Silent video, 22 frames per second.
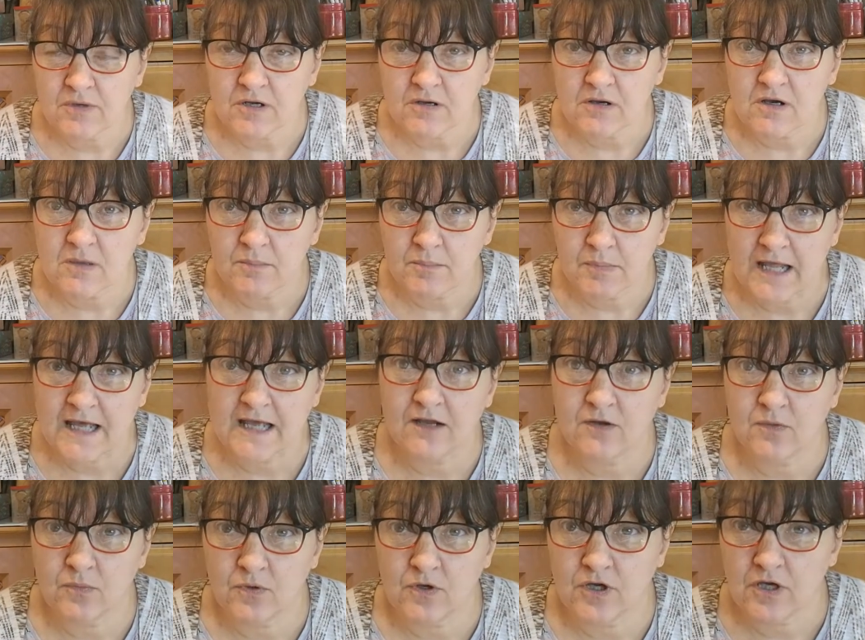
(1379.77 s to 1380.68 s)
R
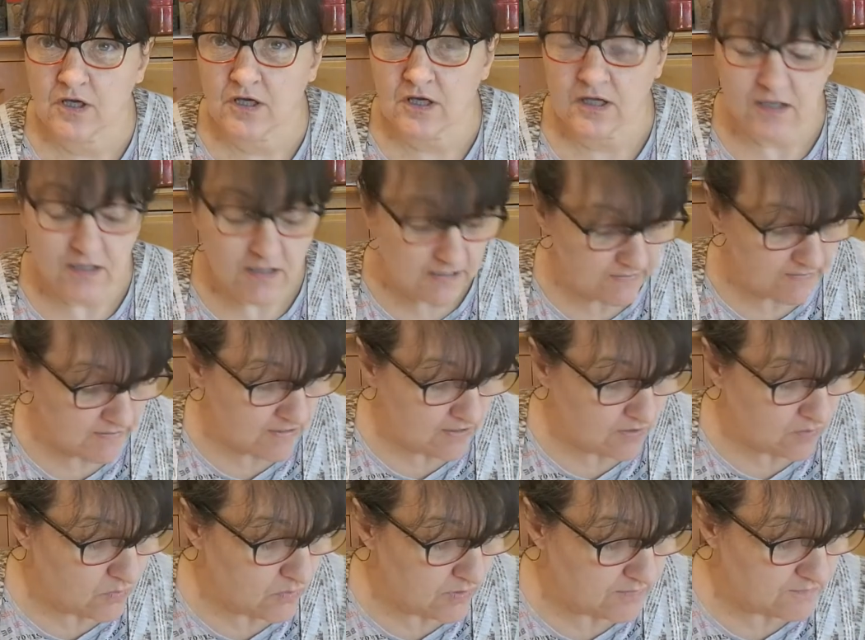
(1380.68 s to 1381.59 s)
blackwork. And they're
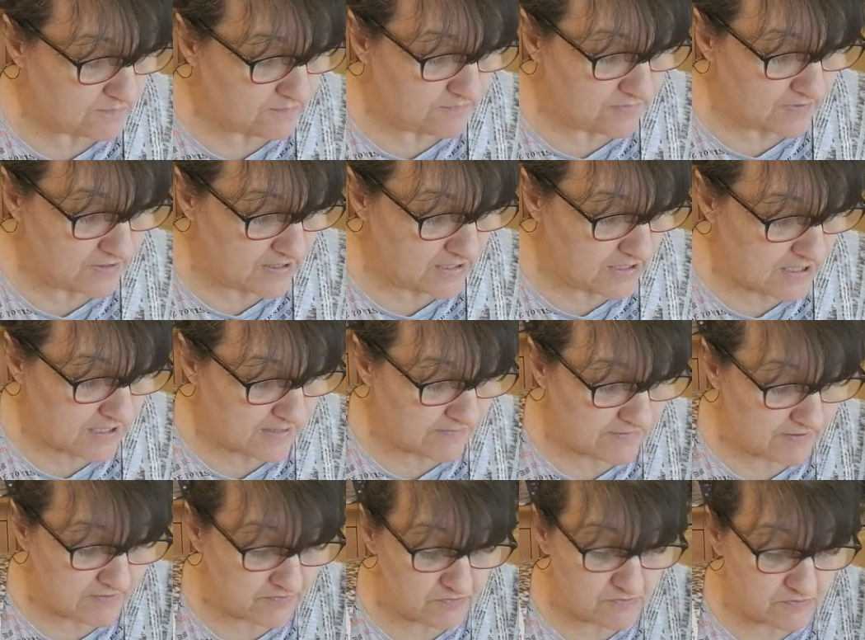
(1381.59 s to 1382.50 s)
quite funny. And
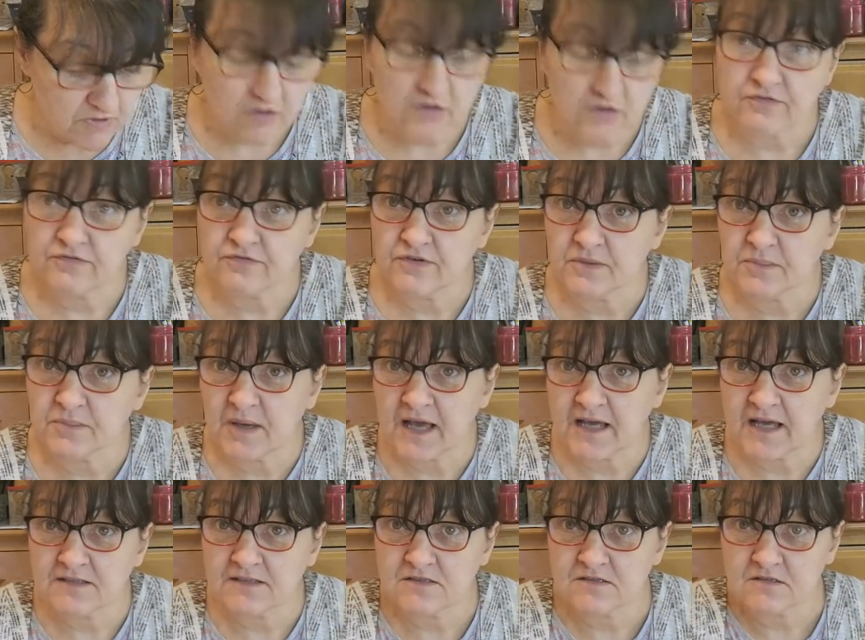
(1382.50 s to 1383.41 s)
they do a lot of free
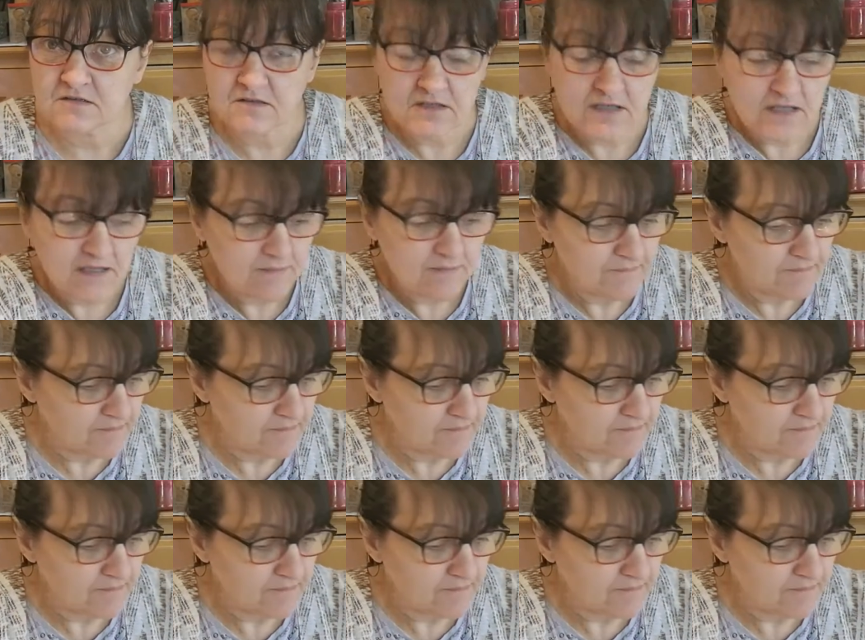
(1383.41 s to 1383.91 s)
patterns on there.